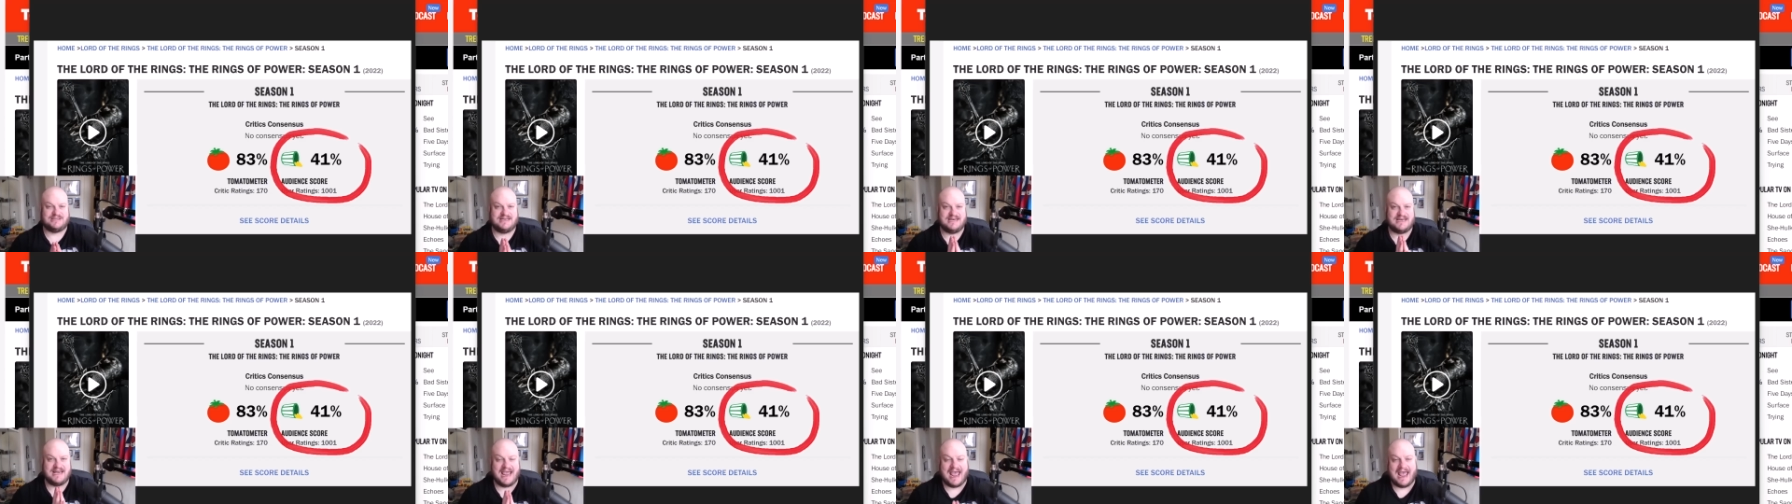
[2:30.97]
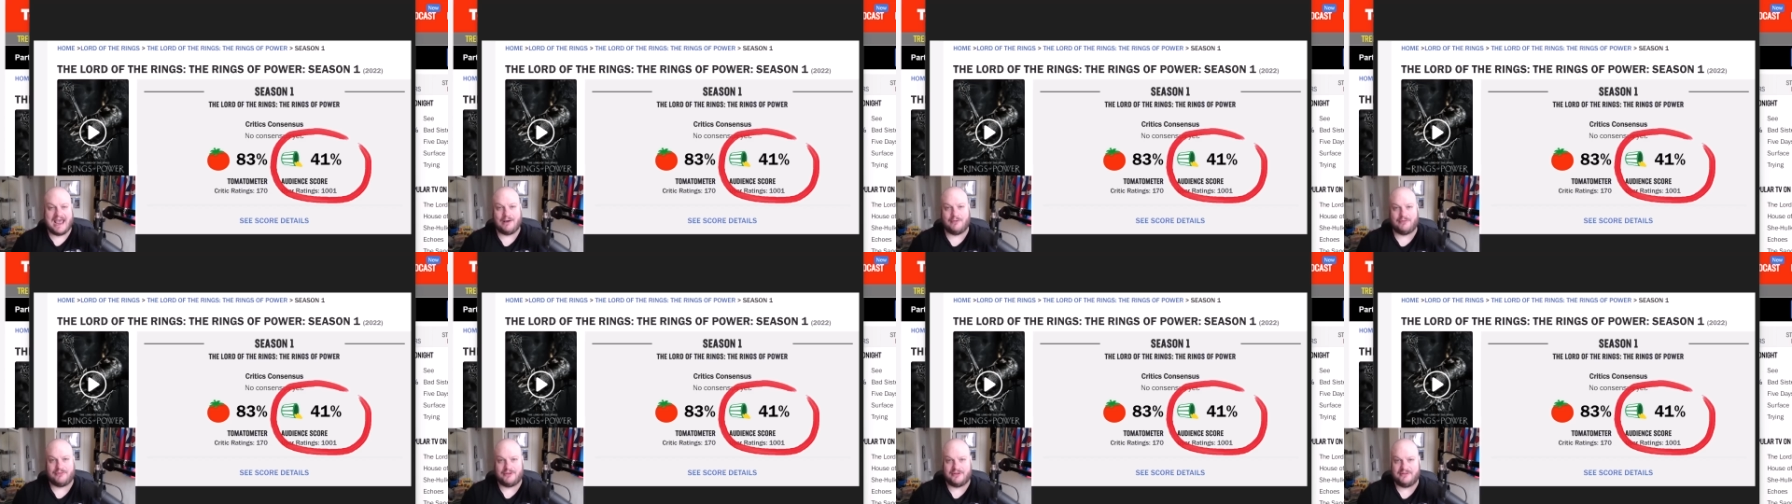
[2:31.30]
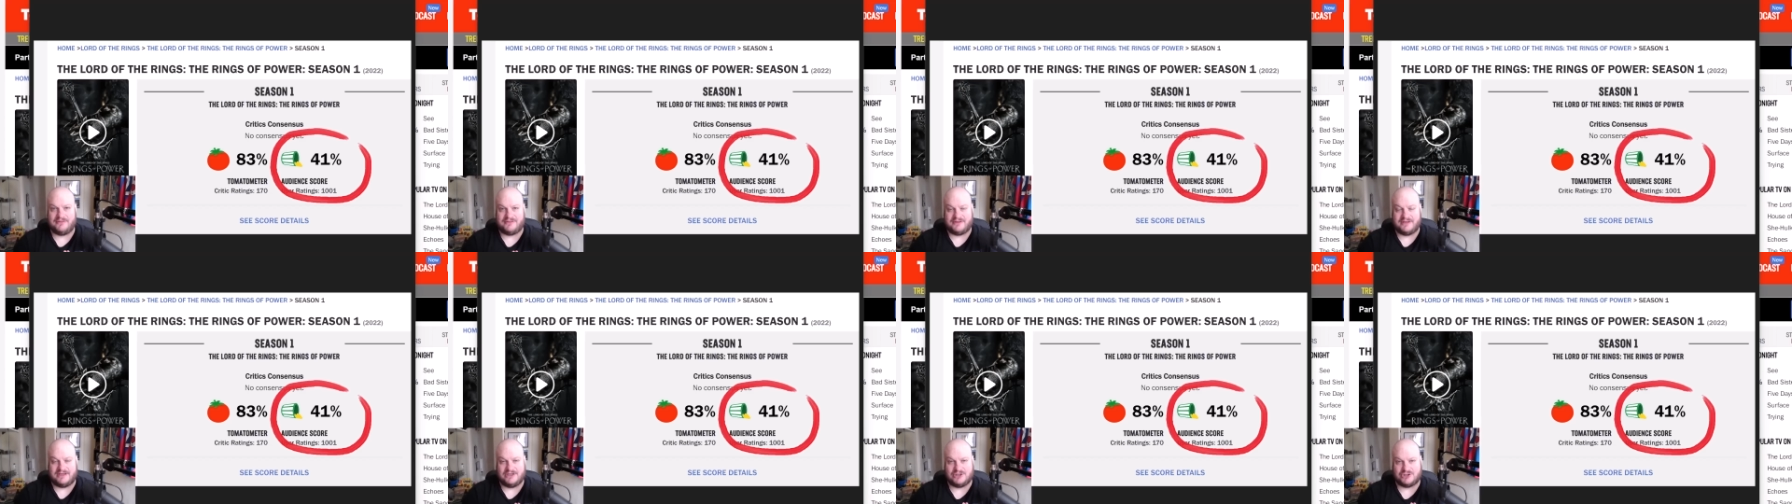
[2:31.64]
now
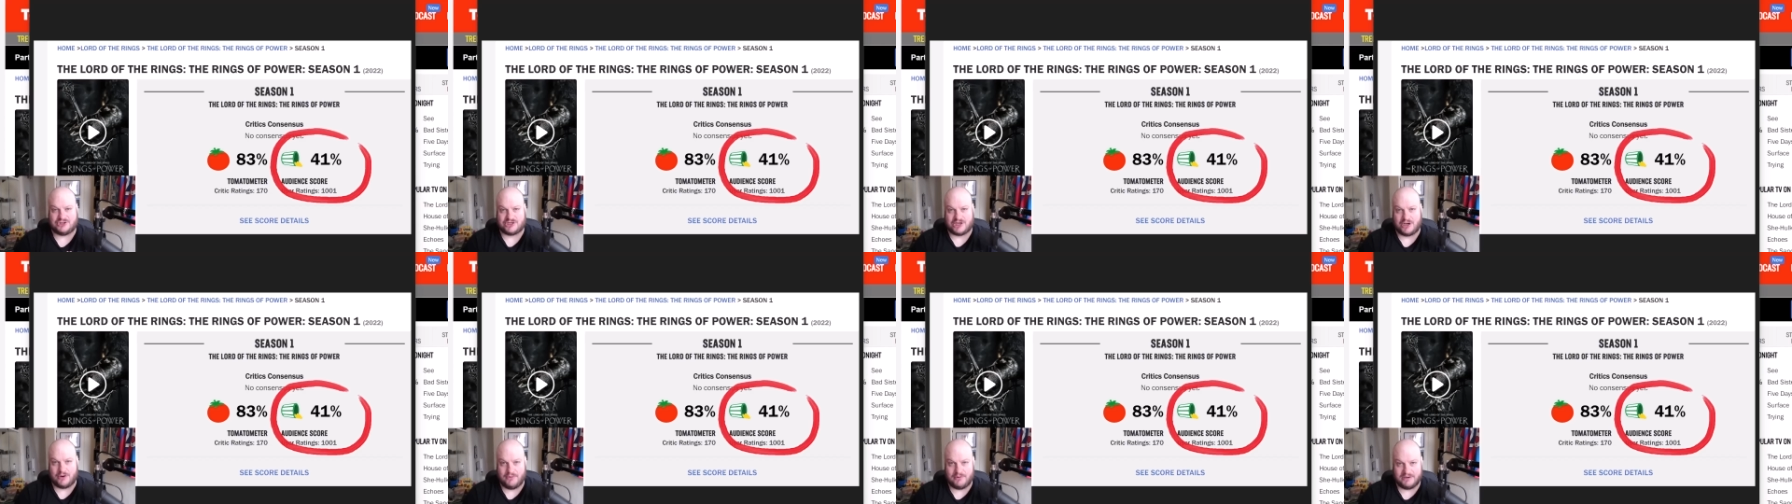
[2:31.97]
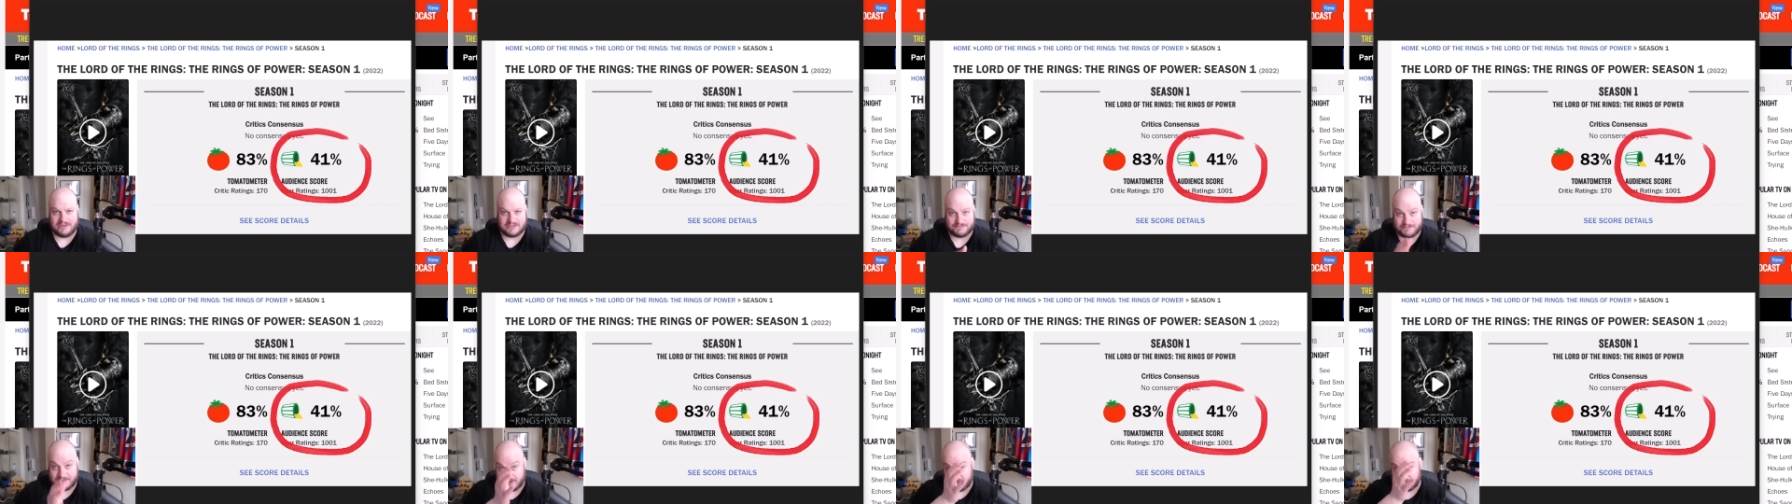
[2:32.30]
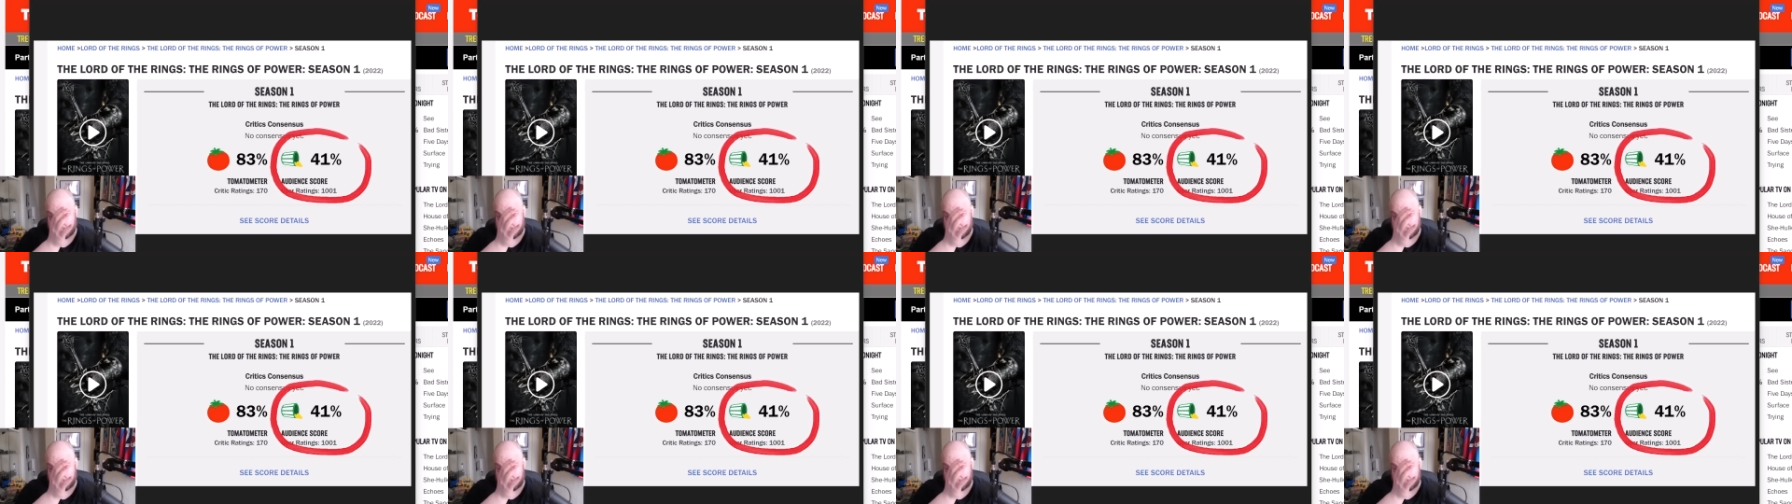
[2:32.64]
that the show has been